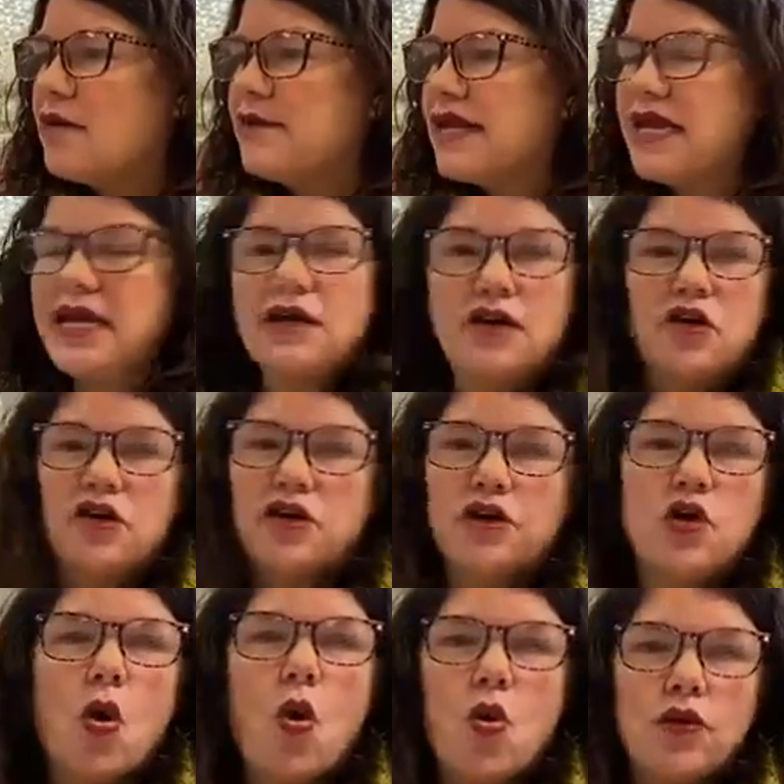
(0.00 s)
um, in
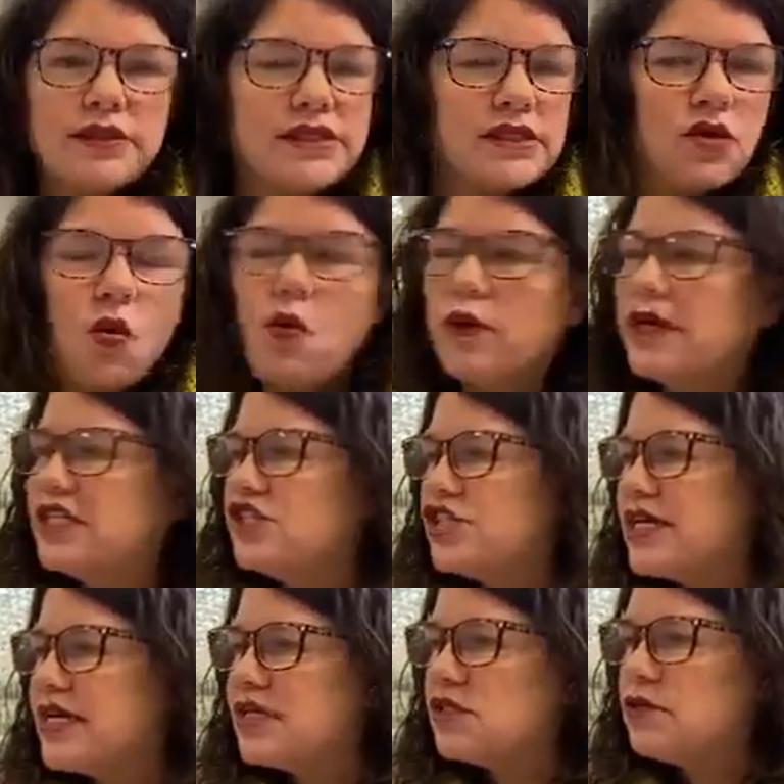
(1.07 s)
her golds and
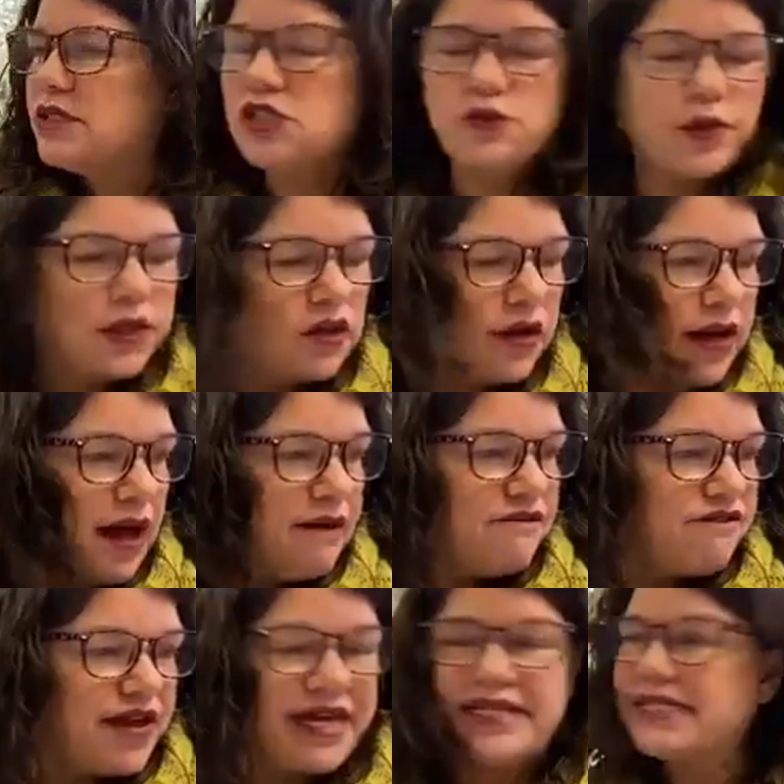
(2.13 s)
oranges, which would look
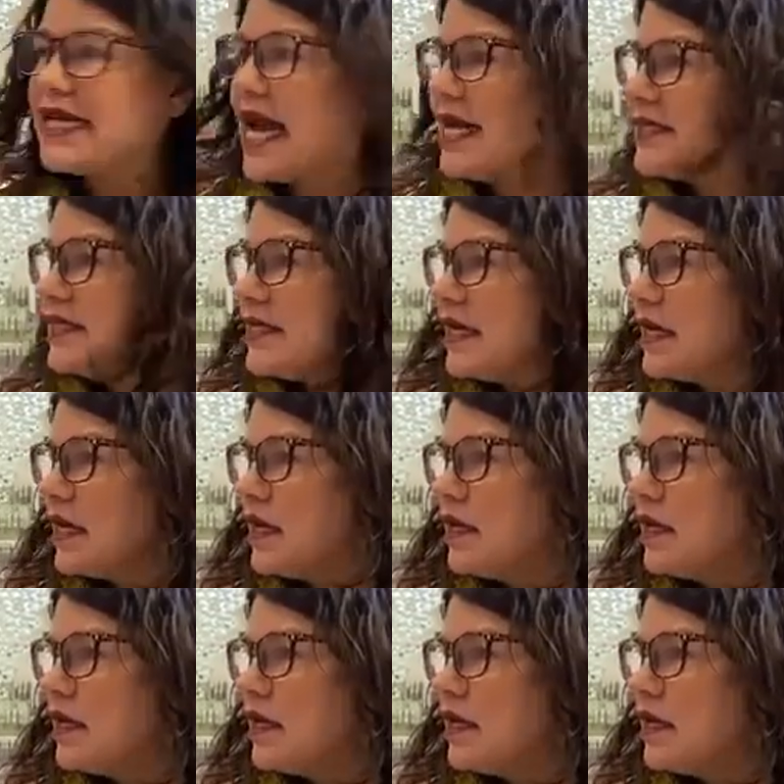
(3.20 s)
fantastic.